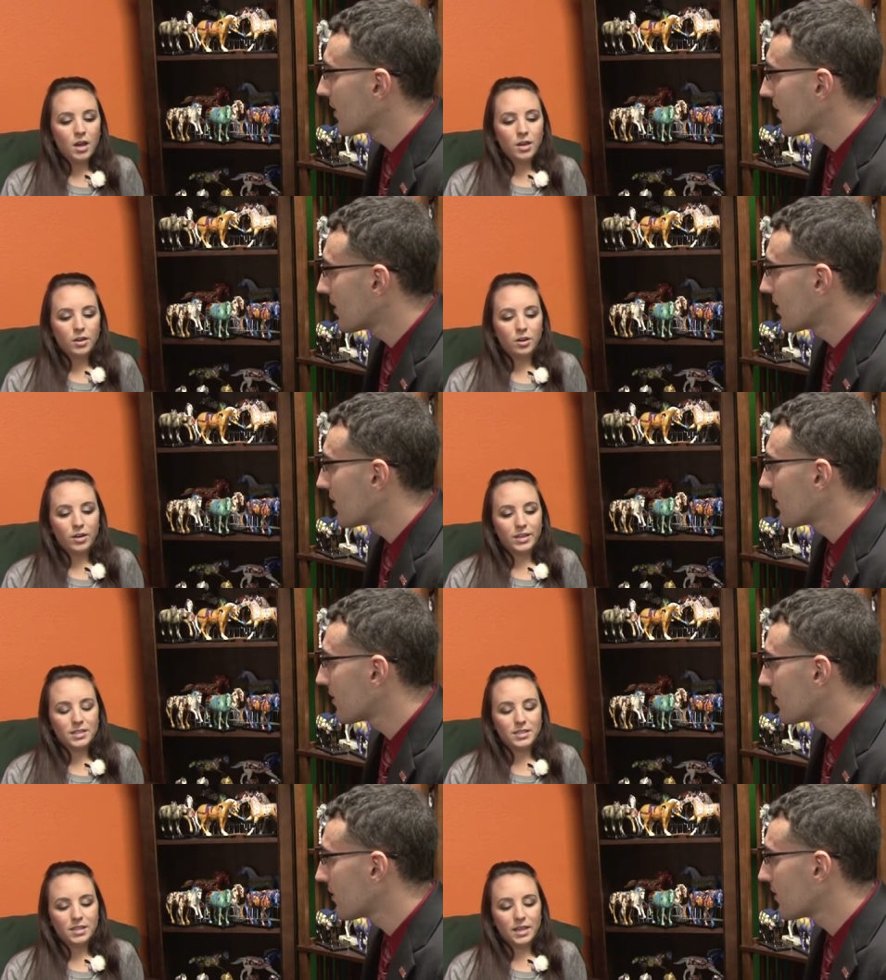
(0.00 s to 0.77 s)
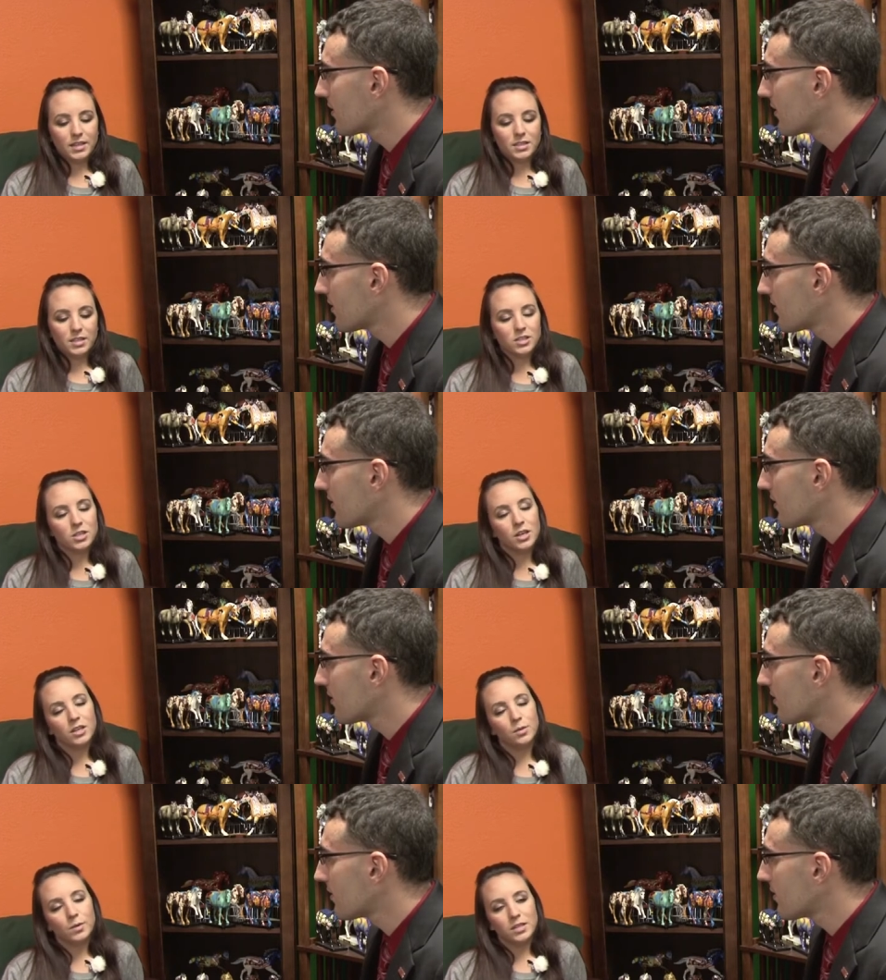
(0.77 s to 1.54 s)
Speaker 1: you know it's it's it's
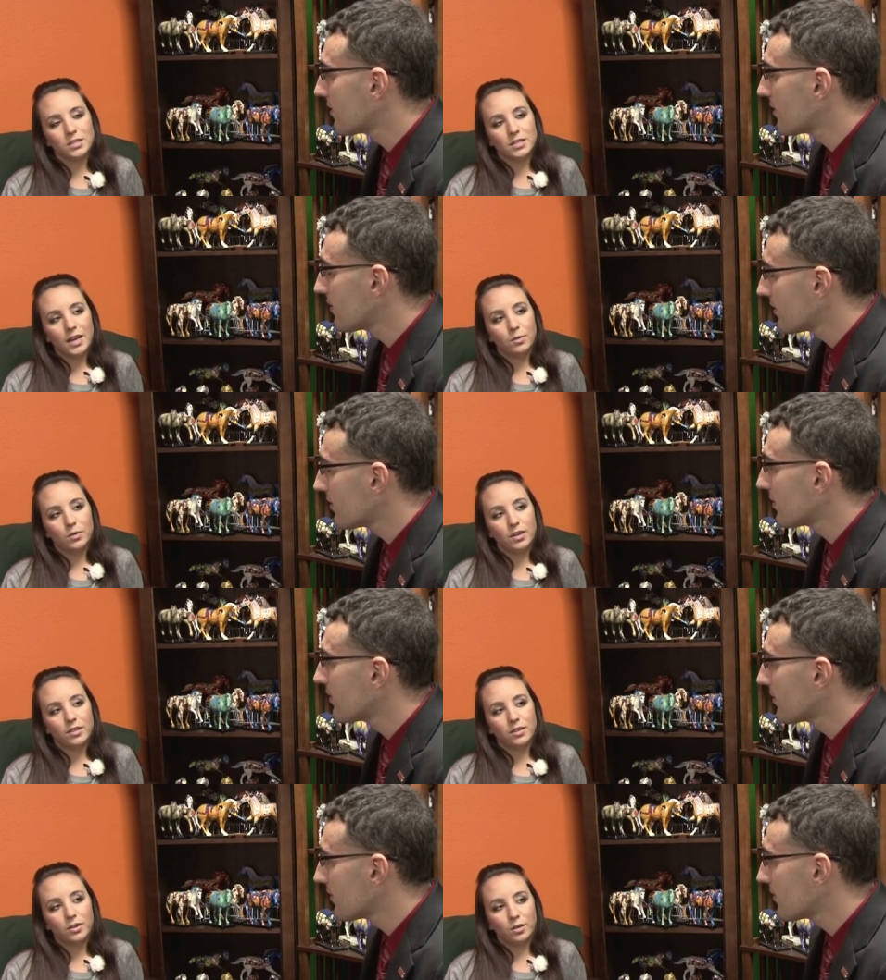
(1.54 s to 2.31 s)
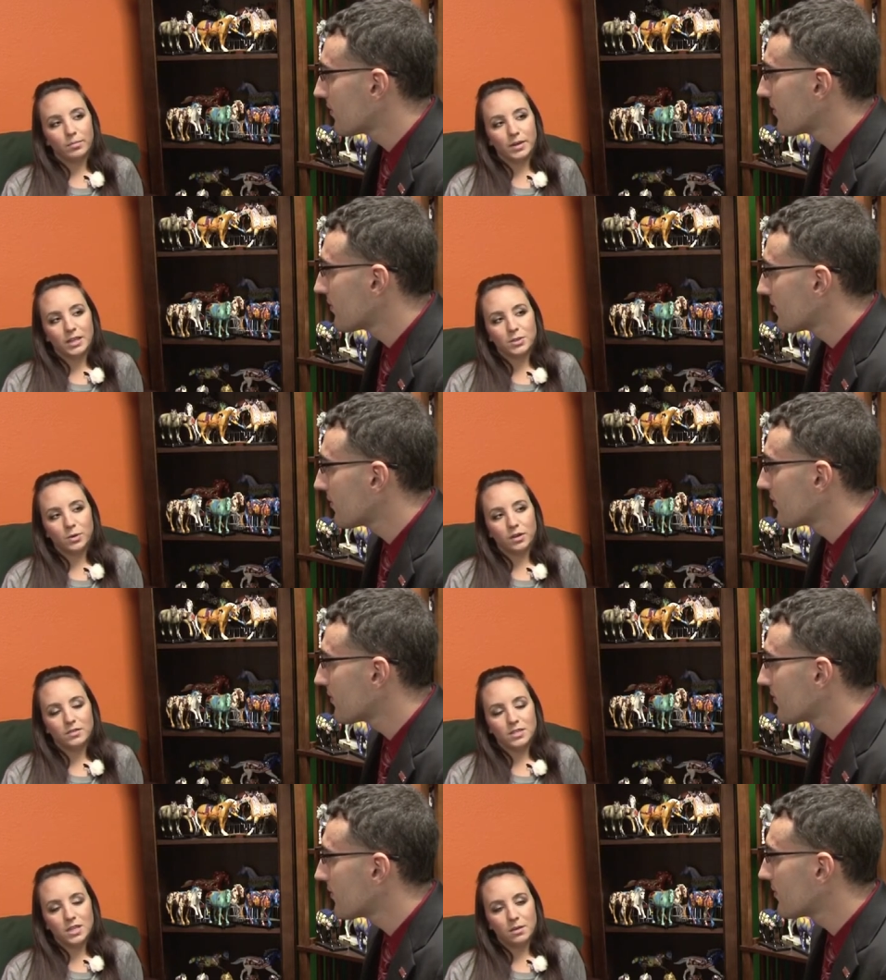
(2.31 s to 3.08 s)
good that we stayed with you know a Big
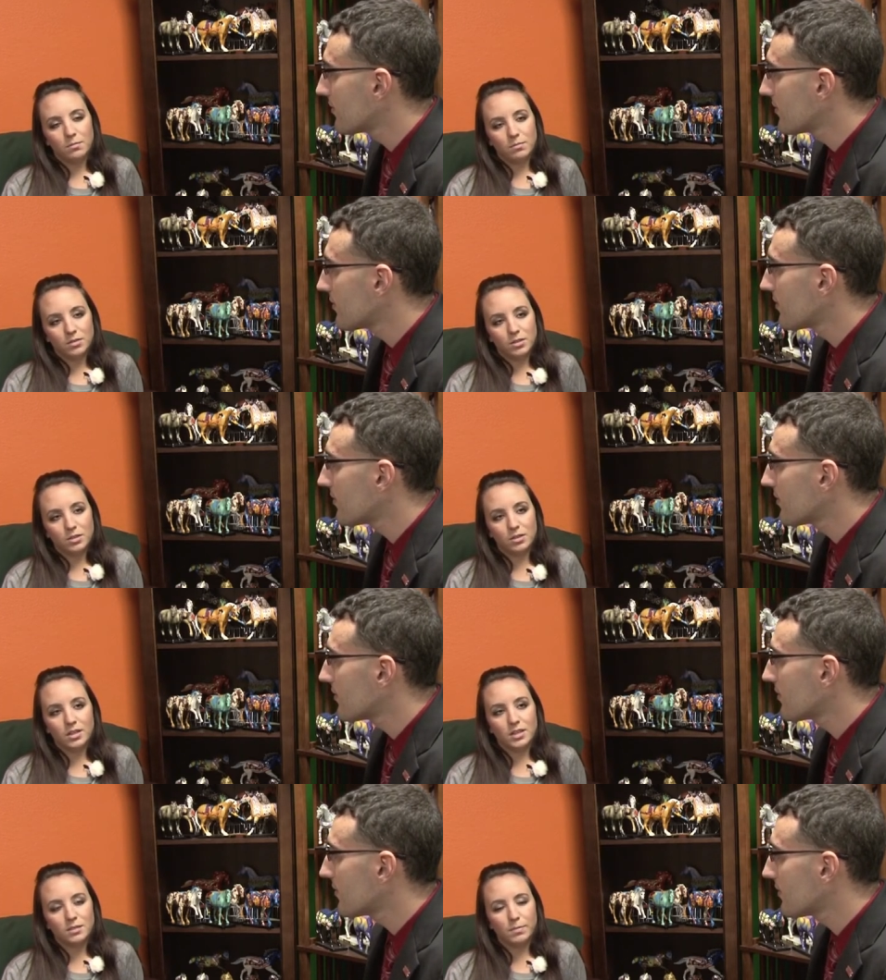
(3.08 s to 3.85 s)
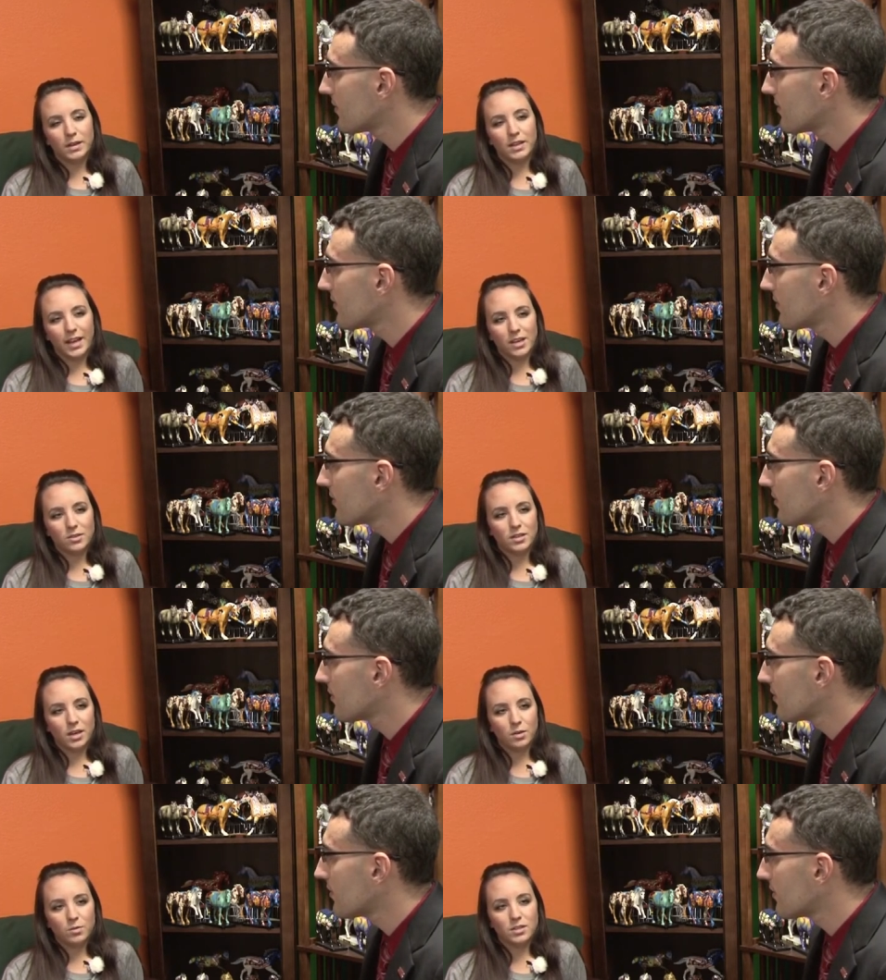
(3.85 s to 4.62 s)
twelve team to this, but like you
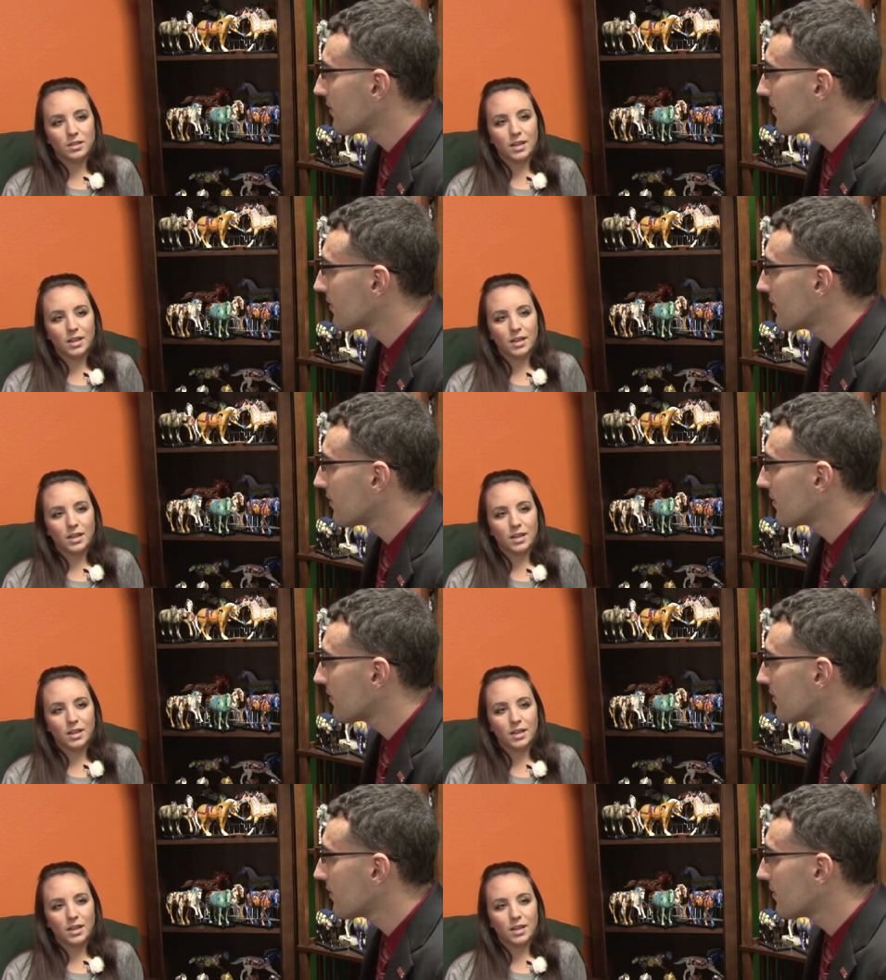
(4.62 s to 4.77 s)
said, it was a